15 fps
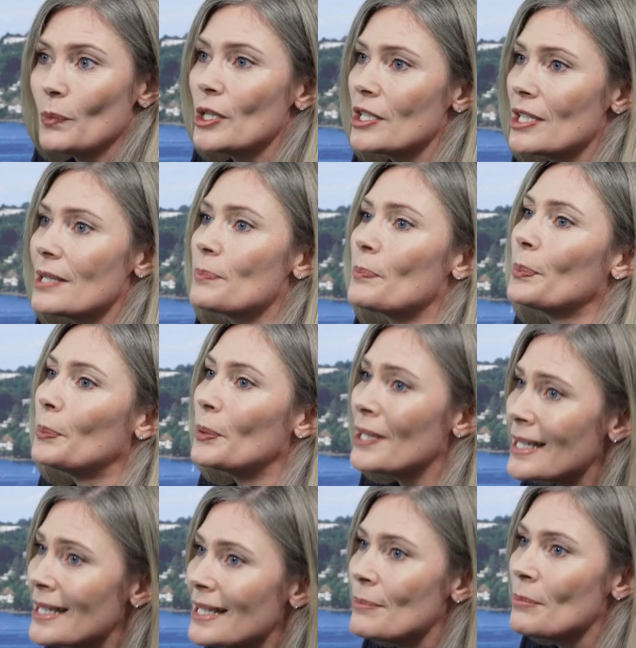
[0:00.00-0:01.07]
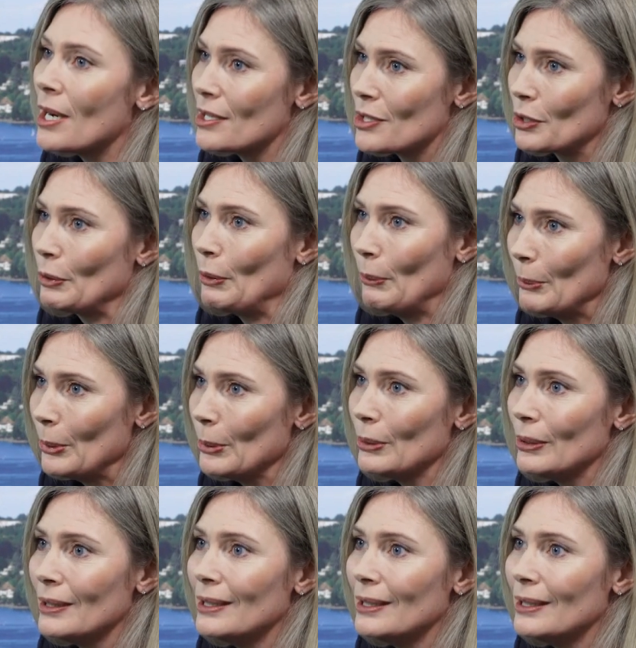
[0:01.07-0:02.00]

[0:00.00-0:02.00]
which is pretty much global.